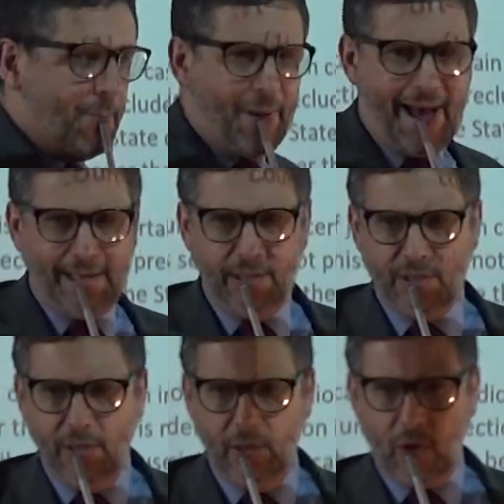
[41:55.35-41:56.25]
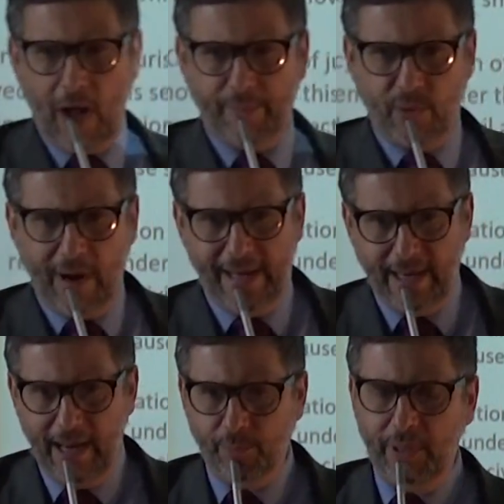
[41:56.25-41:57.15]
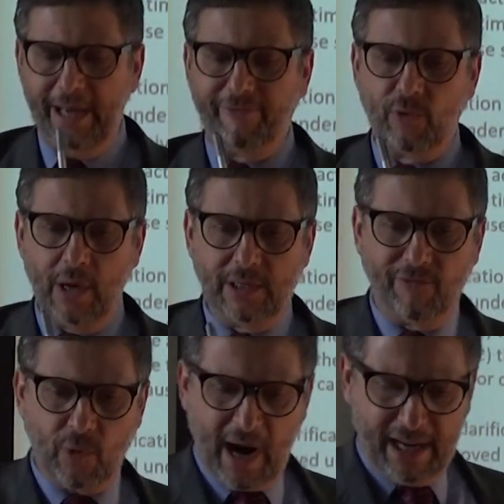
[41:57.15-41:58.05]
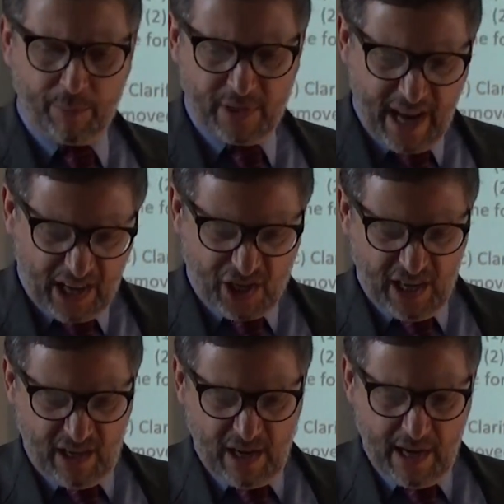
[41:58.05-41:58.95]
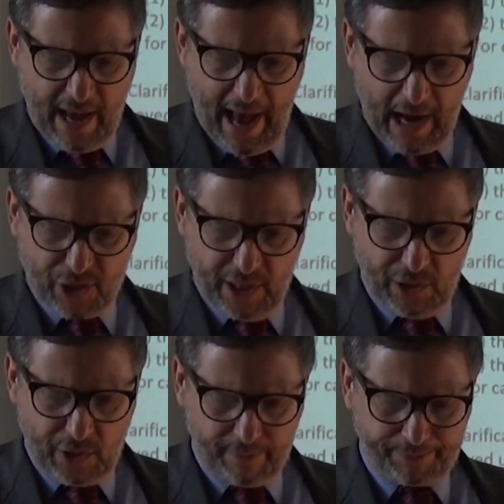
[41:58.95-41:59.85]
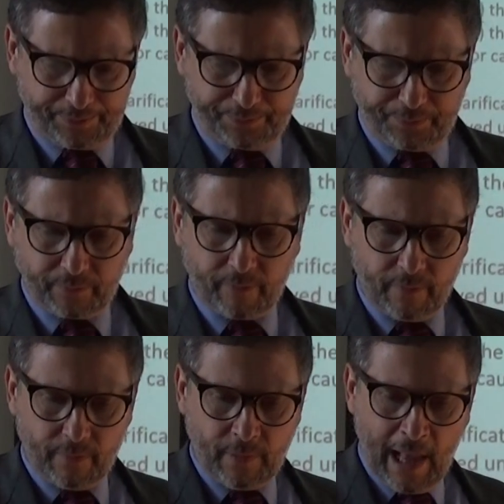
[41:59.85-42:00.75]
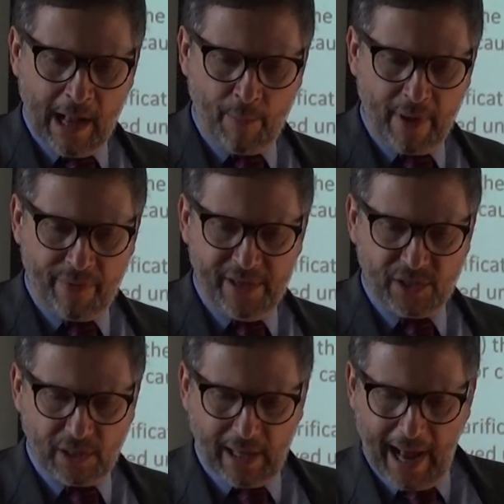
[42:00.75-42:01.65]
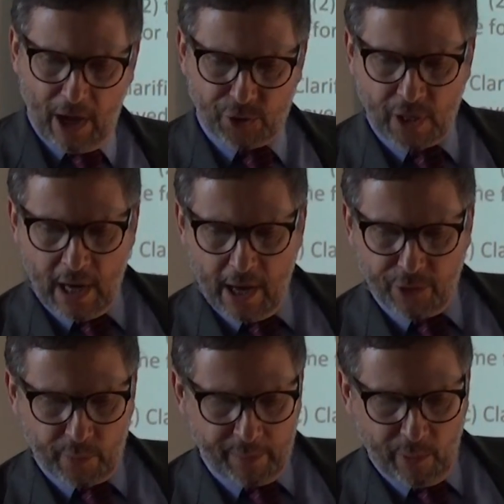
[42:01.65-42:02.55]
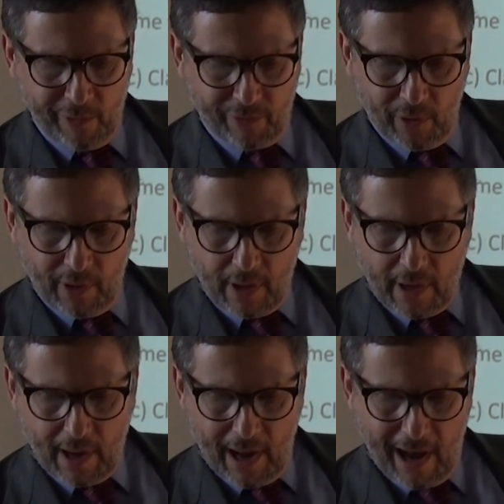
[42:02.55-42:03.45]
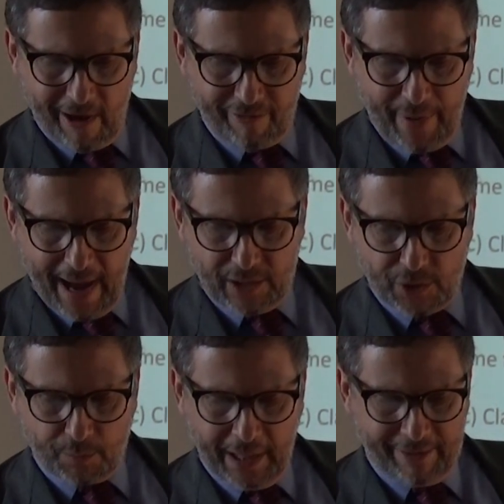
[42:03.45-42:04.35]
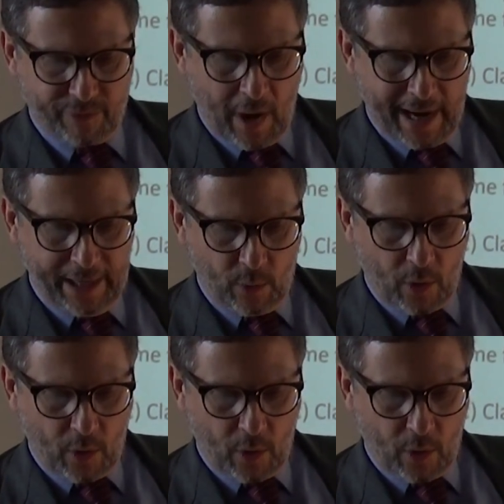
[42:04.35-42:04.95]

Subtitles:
patent, copyright, and plant variety protection actions. This allows the removal of patents, plant variety, or